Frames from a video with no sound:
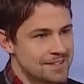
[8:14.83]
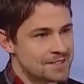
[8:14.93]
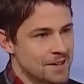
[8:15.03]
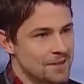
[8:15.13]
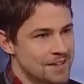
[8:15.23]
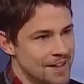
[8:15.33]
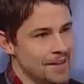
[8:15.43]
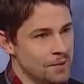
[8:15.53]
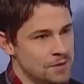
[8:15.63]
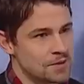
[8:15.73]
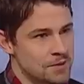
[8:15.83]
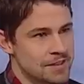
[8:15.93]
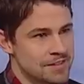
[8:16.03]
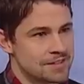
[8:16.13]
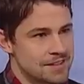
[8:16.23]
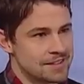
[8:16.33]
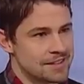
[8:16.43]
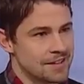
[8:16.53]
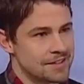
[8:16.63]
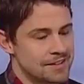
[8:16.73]
Was so, it? Yeah, that was a real
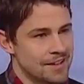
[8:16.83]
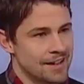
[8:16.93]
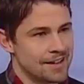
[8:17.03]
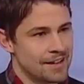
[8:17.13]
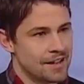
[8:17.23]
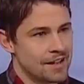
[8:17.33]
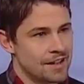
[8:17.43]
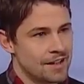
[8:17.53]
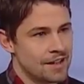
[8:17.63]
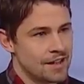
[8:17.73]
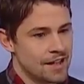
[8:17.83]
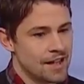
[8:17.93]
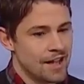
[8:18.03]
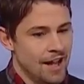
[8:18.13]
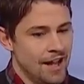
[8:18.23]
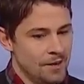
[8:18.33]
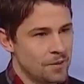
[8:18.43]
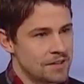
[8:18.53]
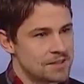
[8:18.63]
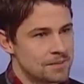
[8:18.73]
detail. And were yeah. you at the funeral? I when
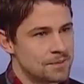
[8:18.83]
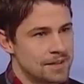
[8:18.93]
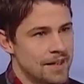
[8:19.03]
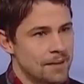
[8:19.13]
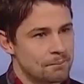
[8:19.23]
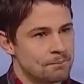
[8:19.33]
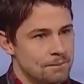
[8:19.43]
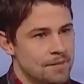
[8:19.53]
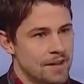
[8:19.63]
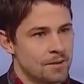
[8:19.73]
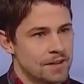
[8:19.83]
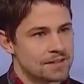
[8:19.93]
was. she died. Yeah, I was.